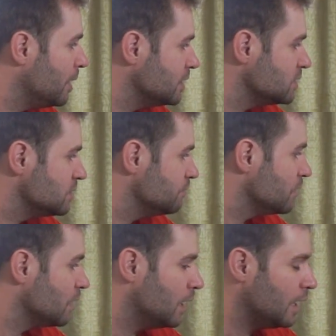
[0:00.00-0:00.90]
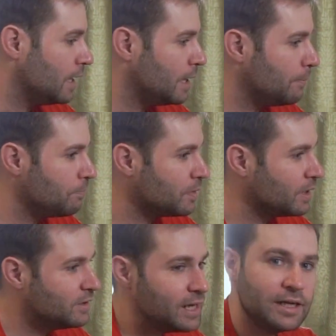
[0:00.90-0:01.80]
But
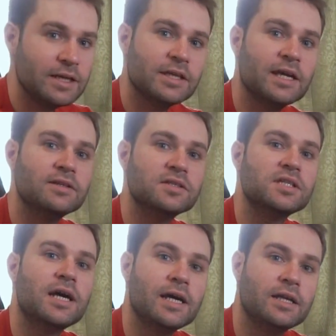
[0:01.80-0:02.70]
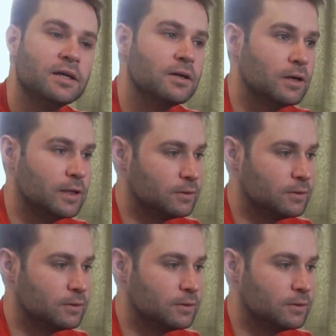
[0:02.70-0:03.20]
then it can decide,